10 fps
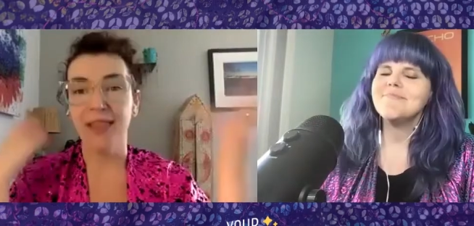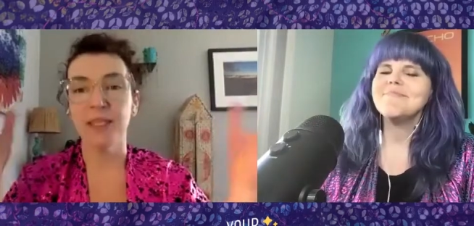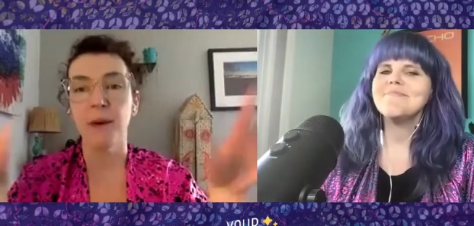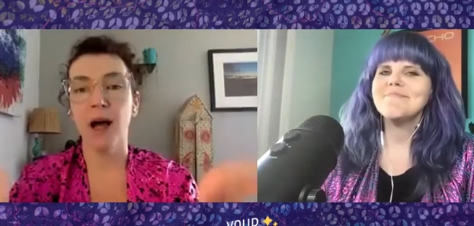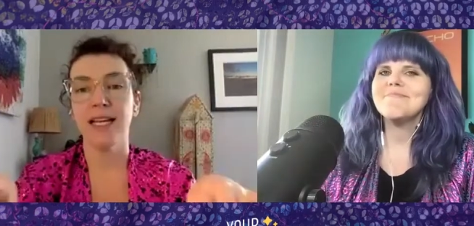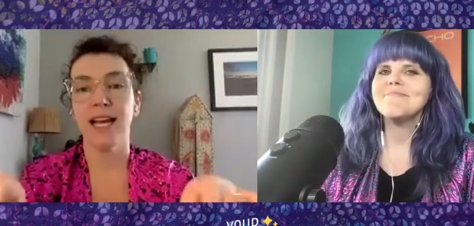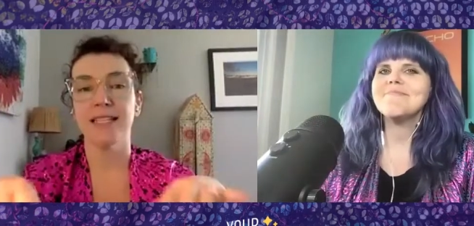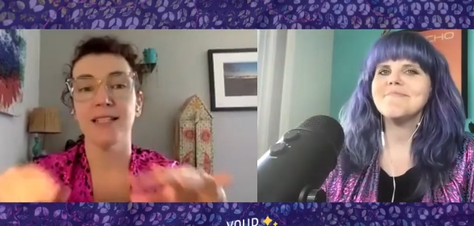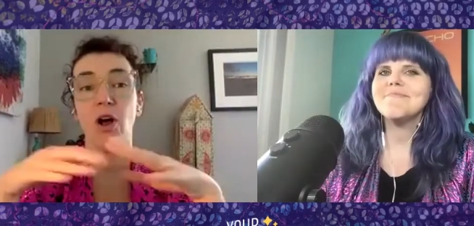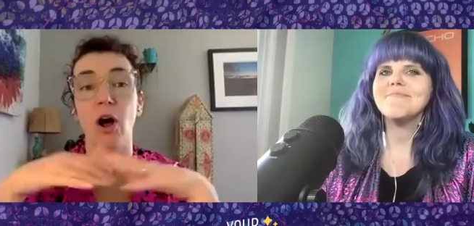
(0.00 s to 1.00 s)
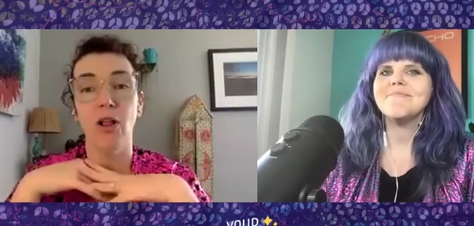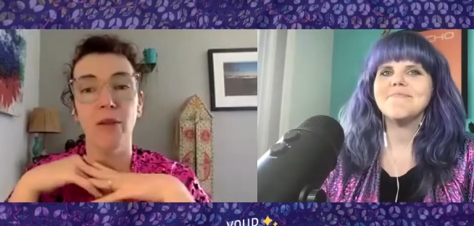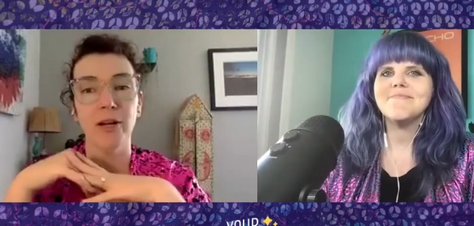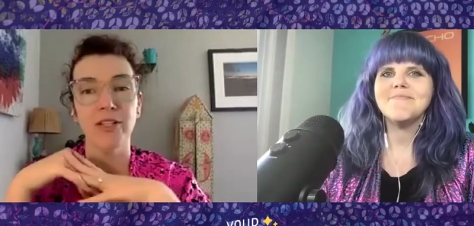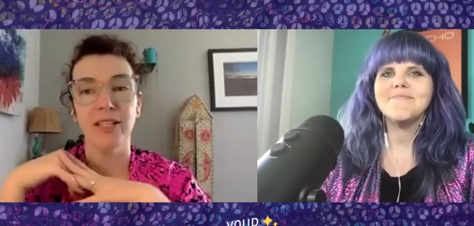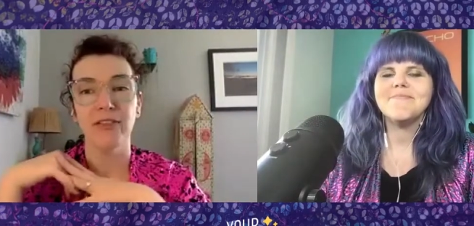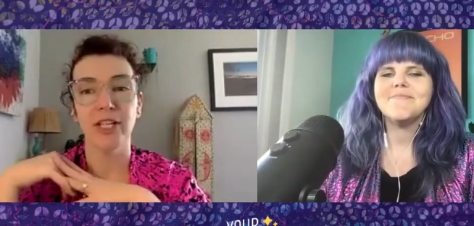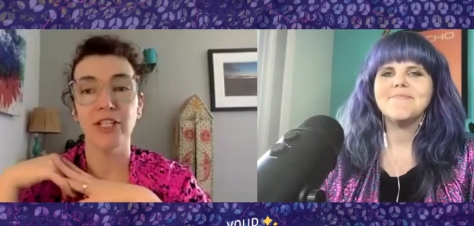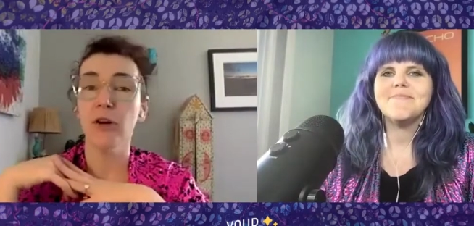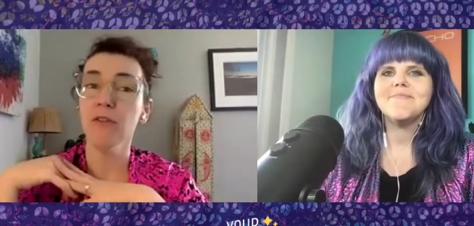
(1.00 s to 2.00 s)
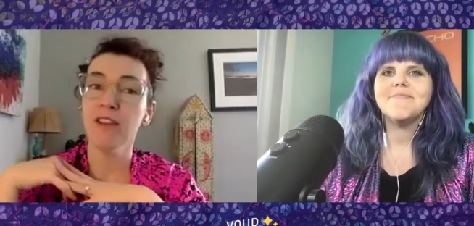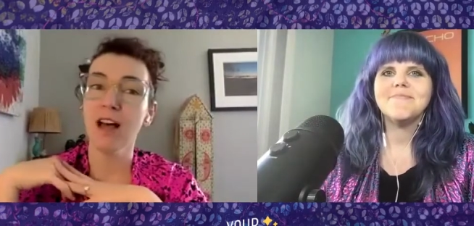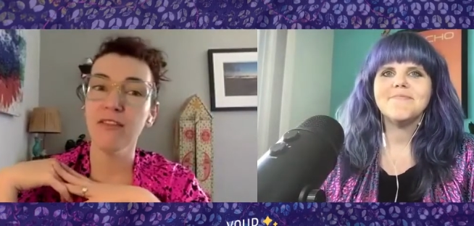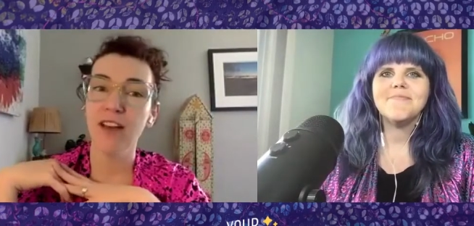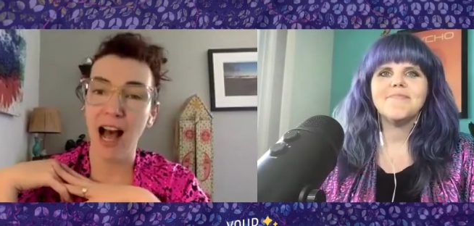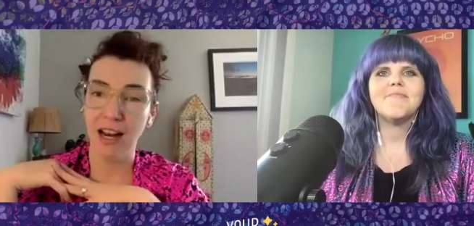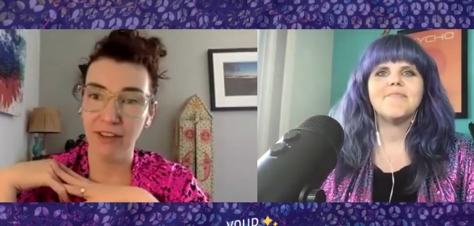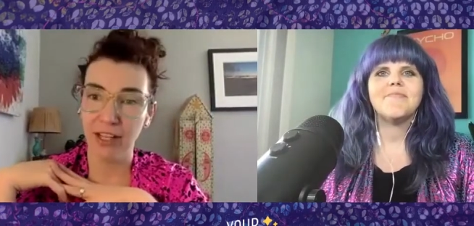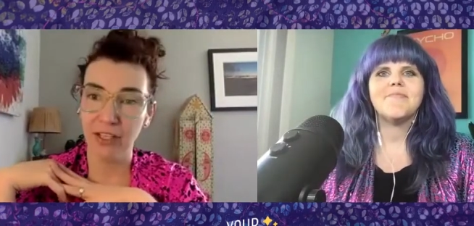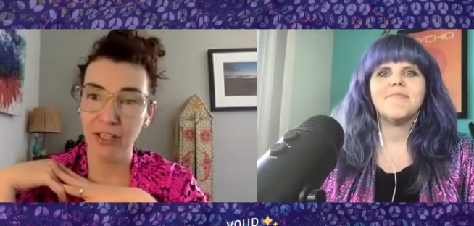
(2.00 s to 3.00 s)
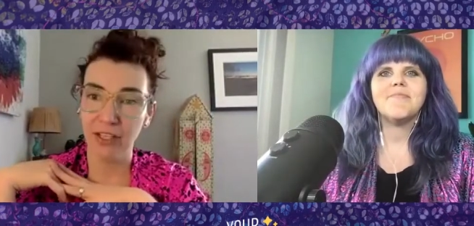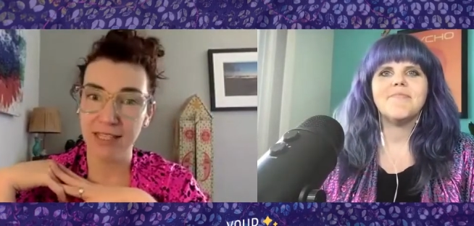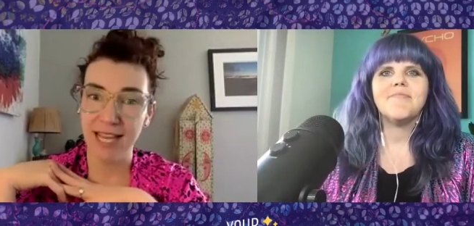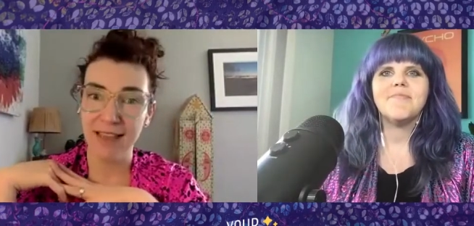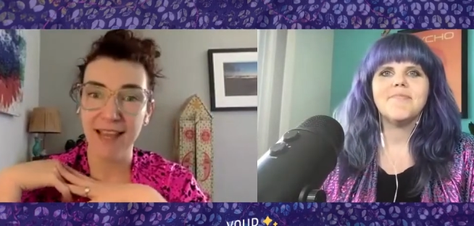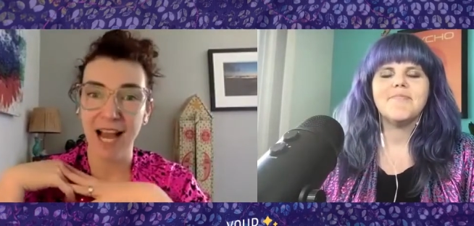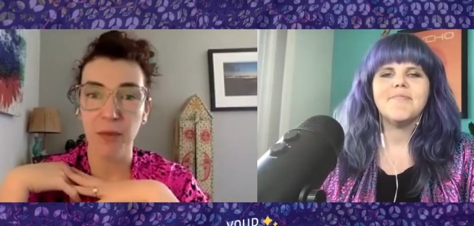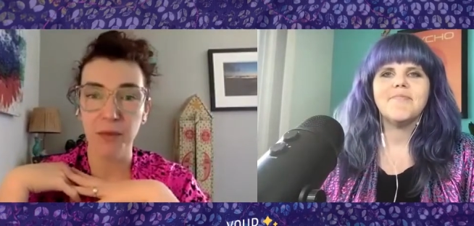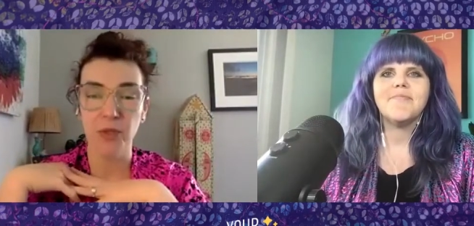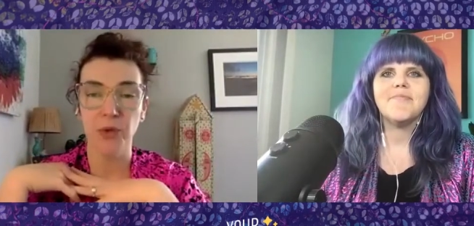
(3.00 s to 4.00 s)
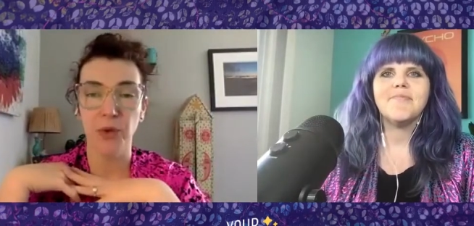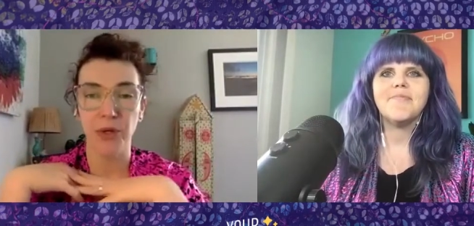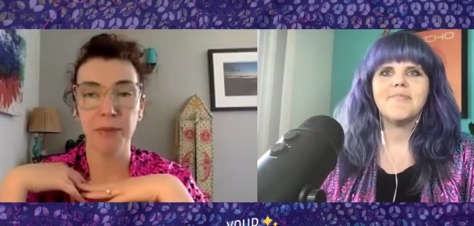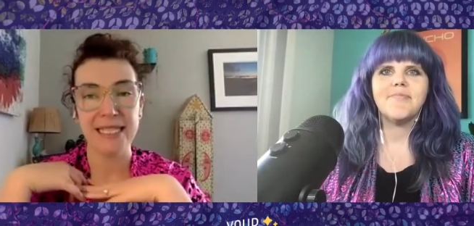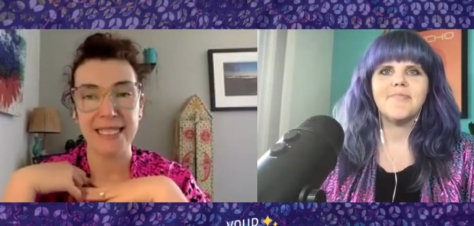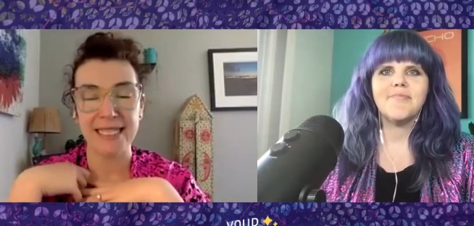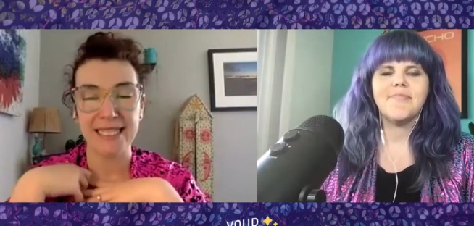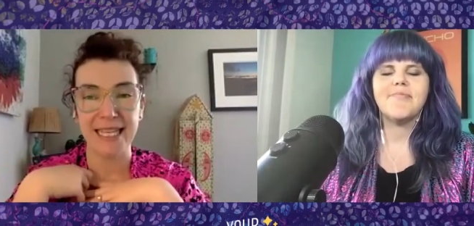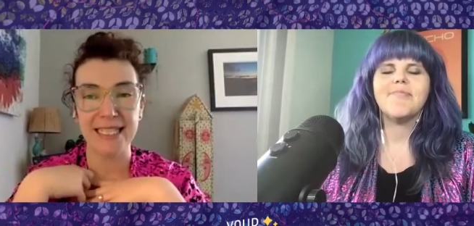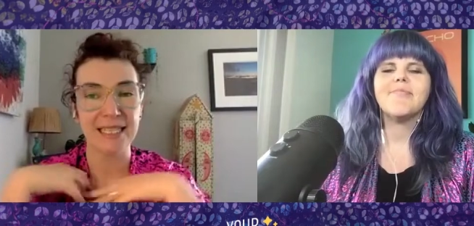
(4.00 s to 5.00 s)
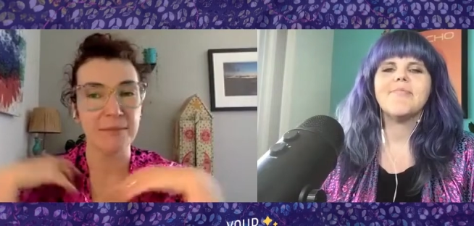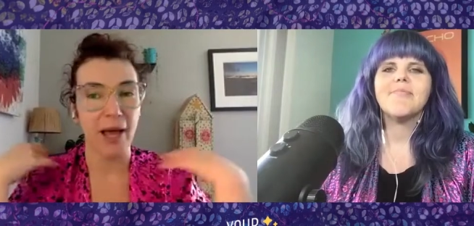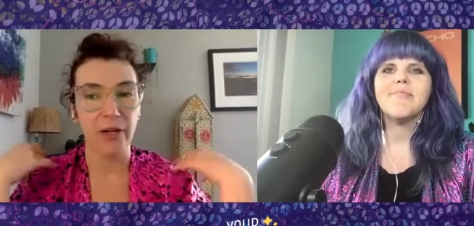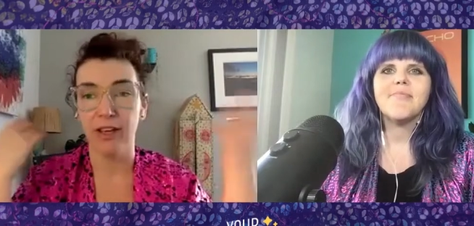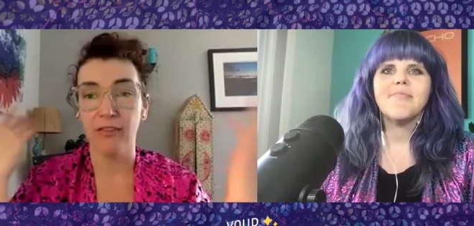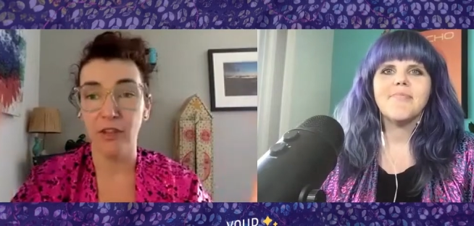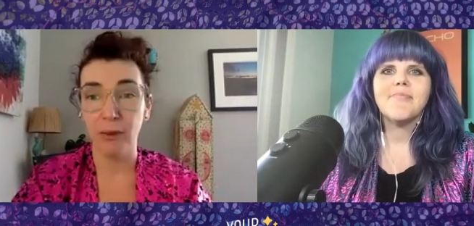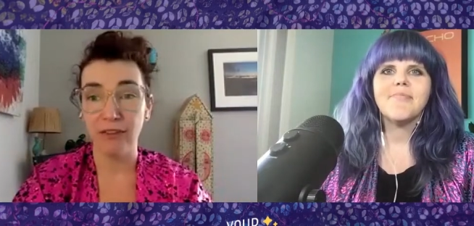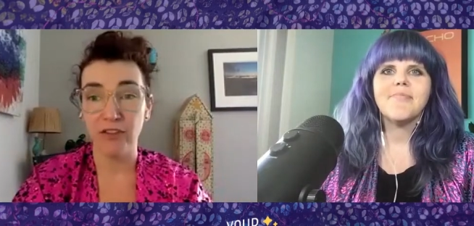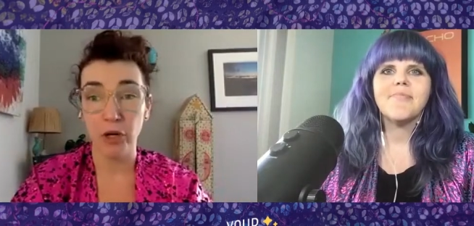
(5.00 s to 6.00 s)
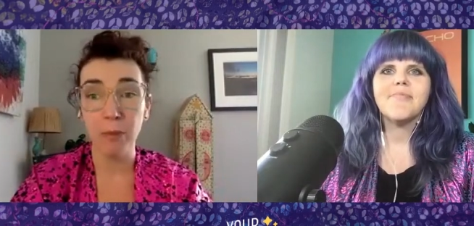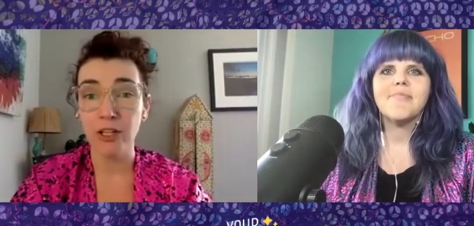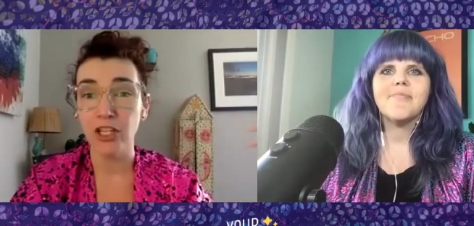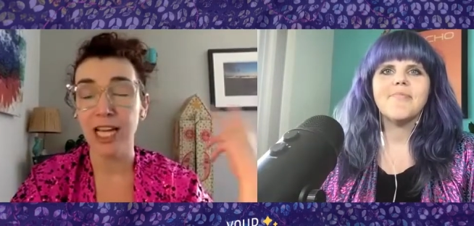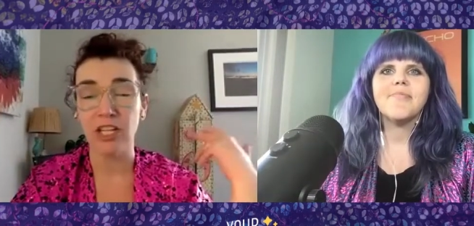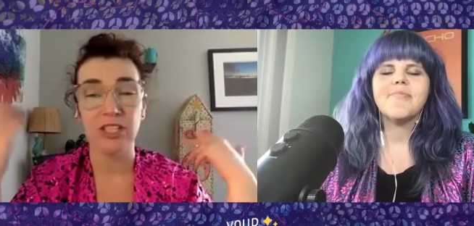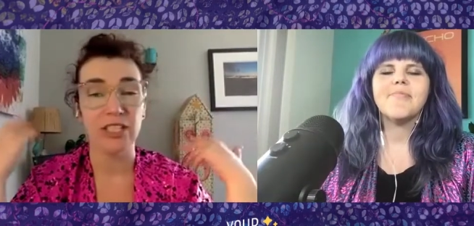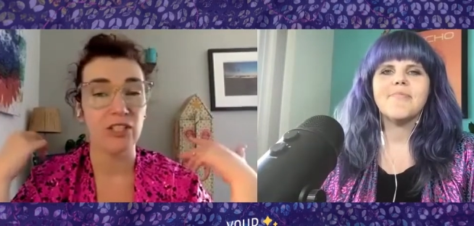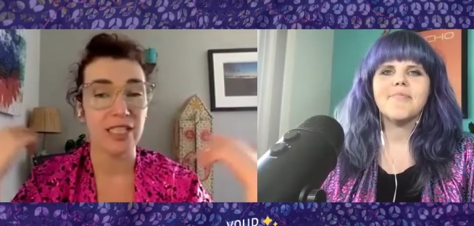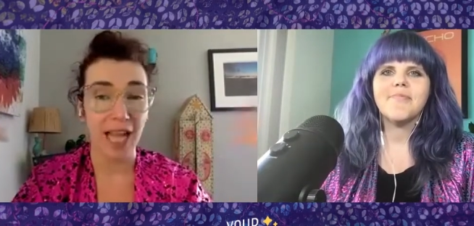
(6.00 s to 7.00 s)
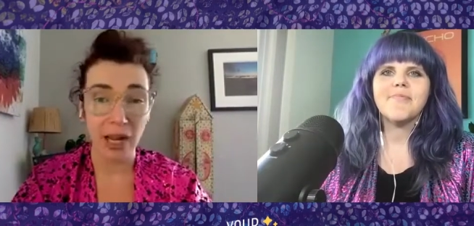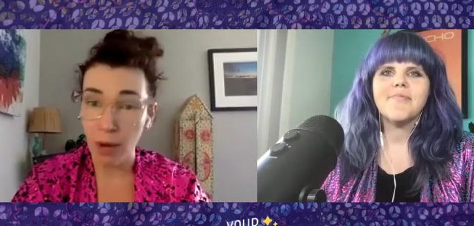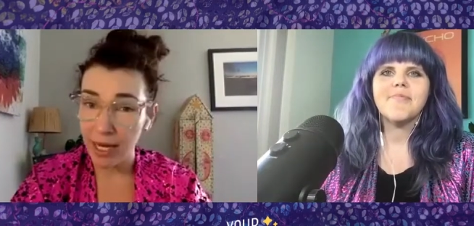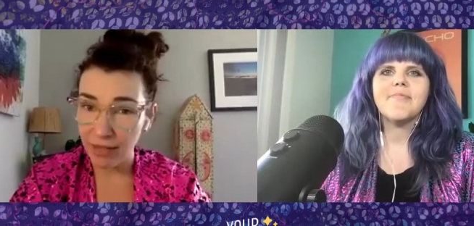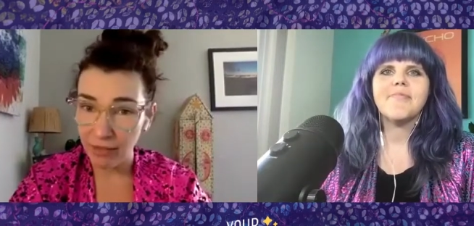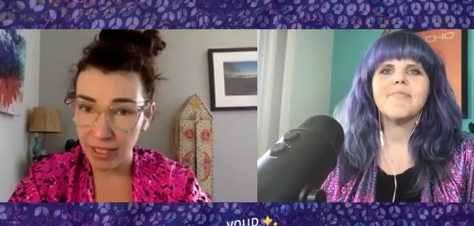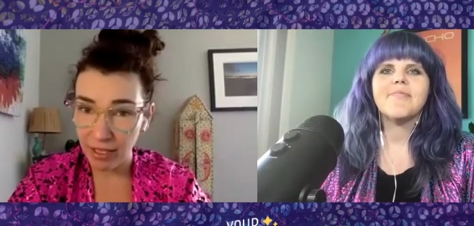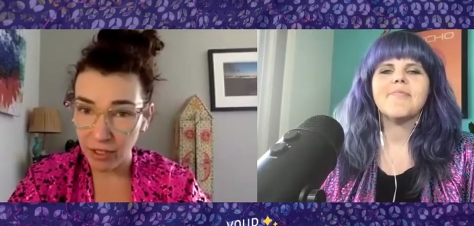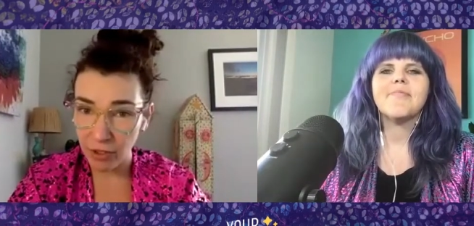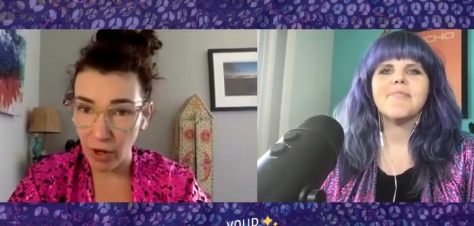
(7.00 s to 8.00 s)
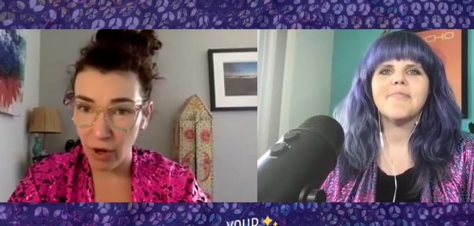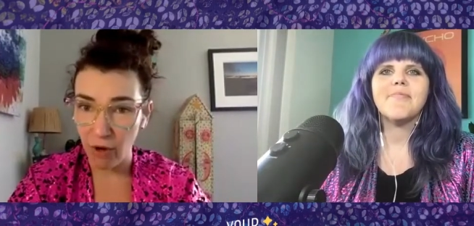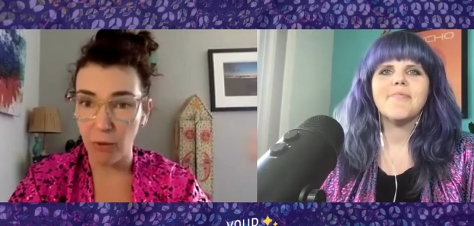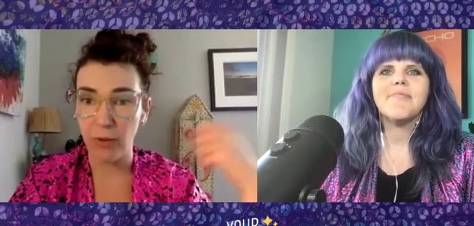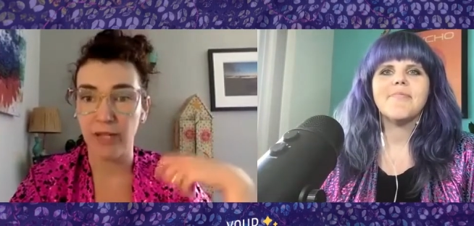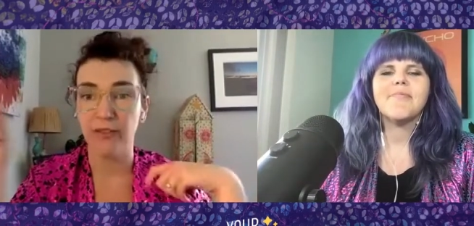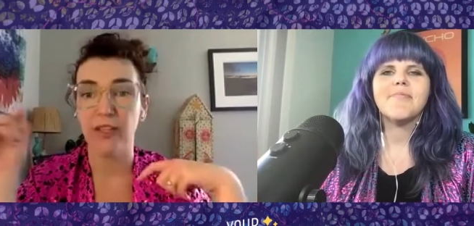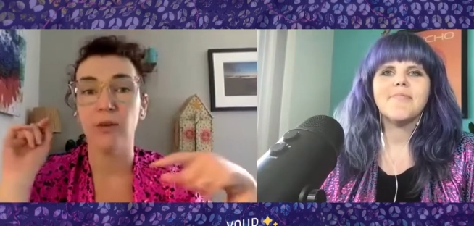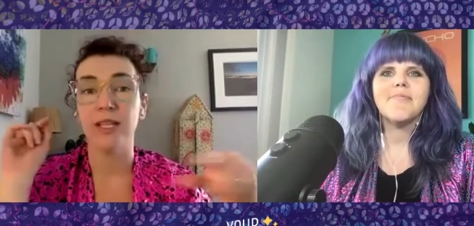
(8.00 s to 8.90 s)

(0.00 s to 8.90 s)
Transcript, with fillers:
Speaker 1: This podcast is all about delivering no fluff, high value content that helps you grow your business. It doesn't matter if you have no budget and are still DIYing everything on your own, we're giving you the